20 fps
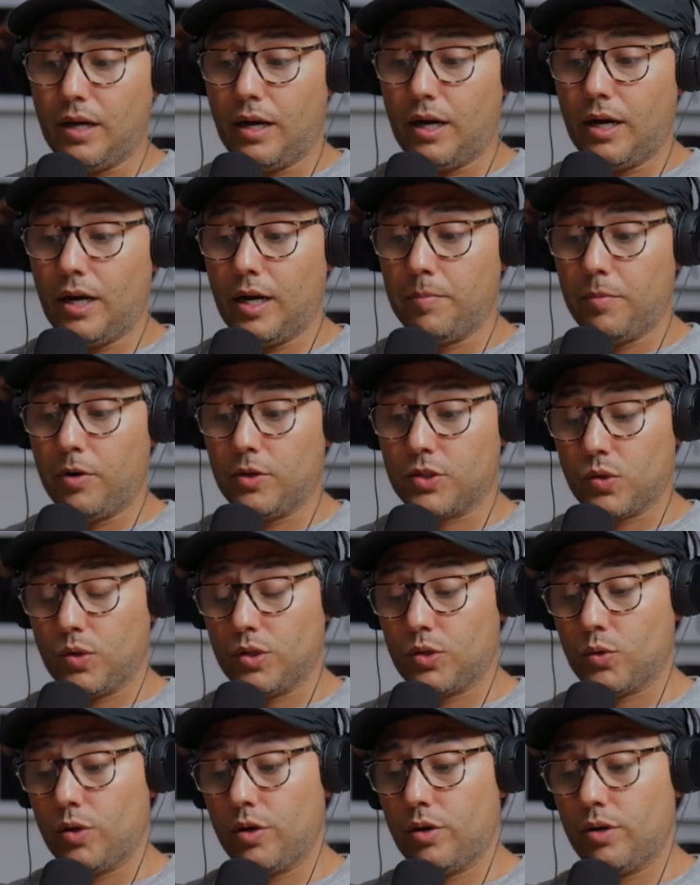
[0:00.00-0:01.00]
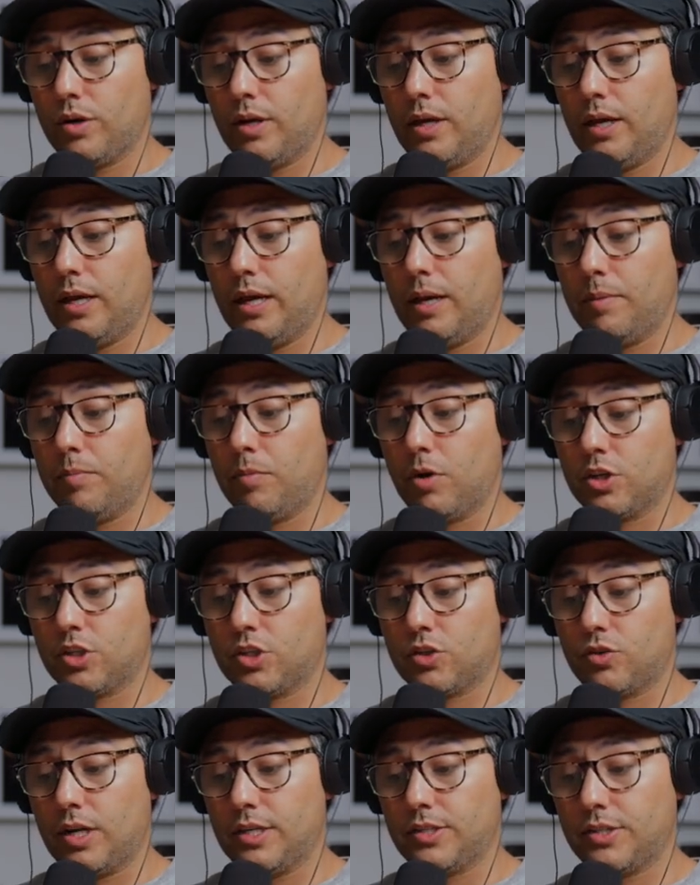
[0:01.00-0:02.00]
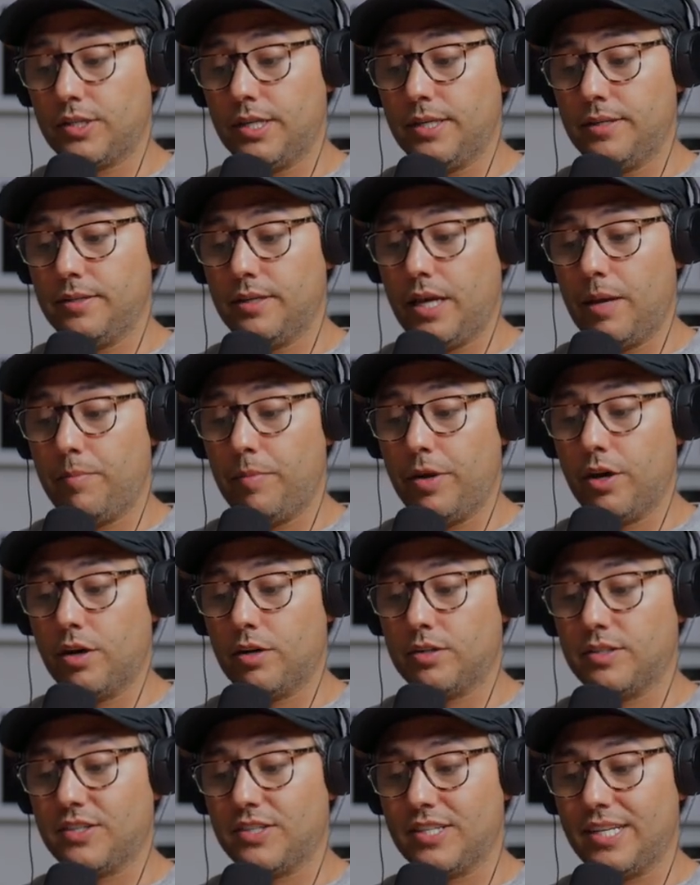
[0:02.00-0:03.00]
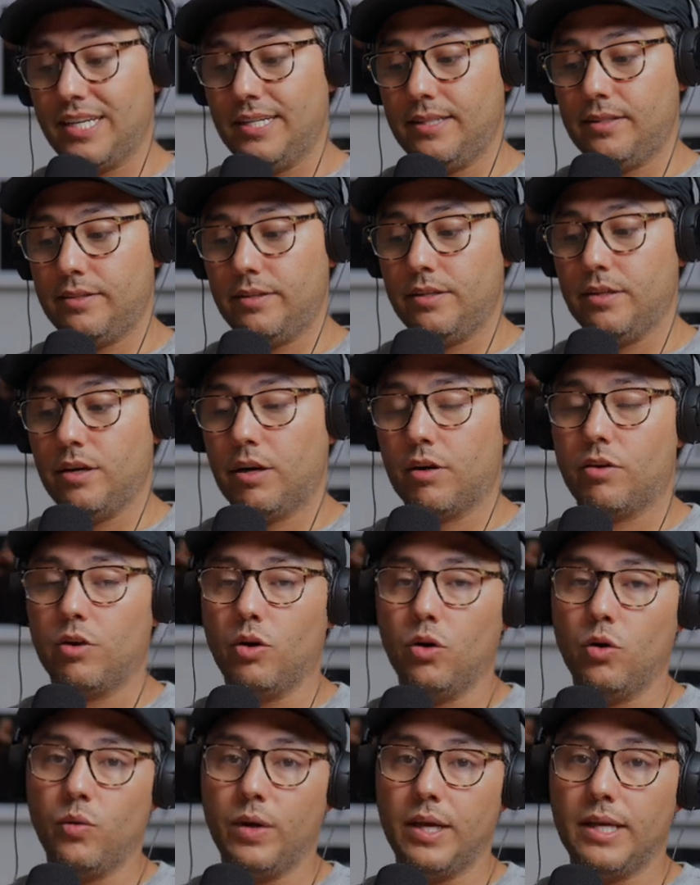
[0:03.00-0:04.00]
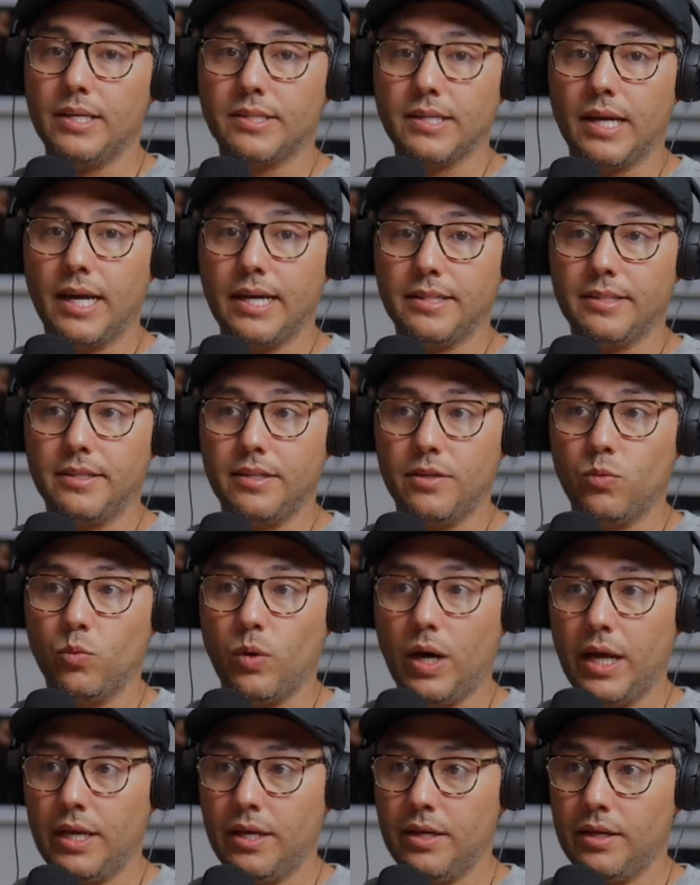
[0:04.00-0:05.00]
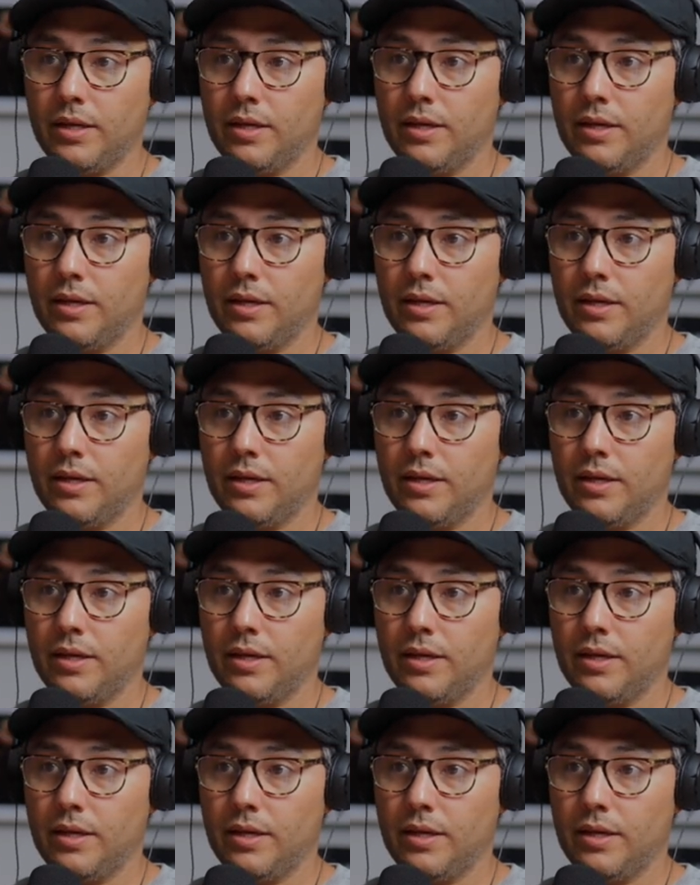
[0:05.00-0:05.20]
I'm also on Twitter at Marztrosity, M A R Z T R O S I T Y.